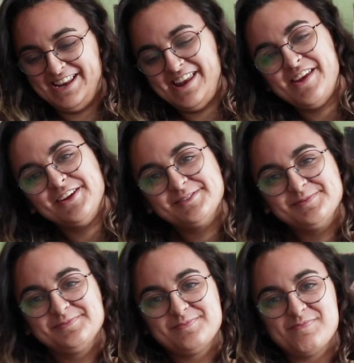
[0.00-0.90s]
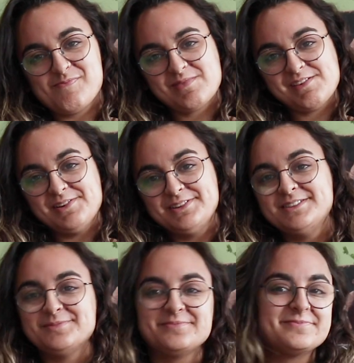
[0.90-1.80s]

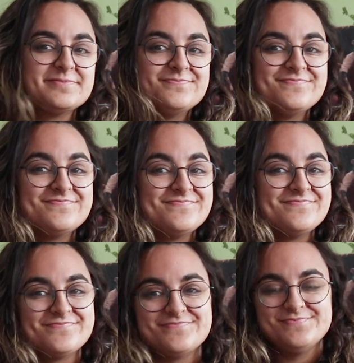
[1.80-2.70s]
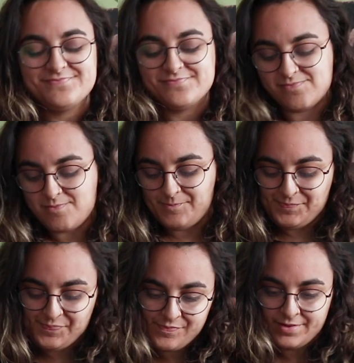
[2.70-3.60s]

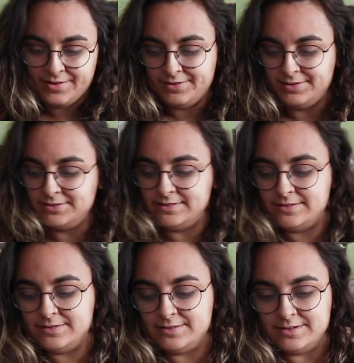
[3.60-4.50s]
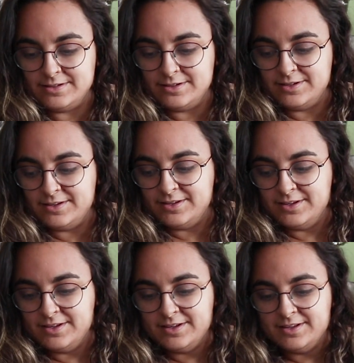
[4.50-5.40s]

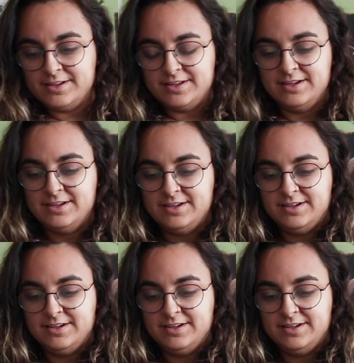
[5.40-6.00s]
This person isn't speaking.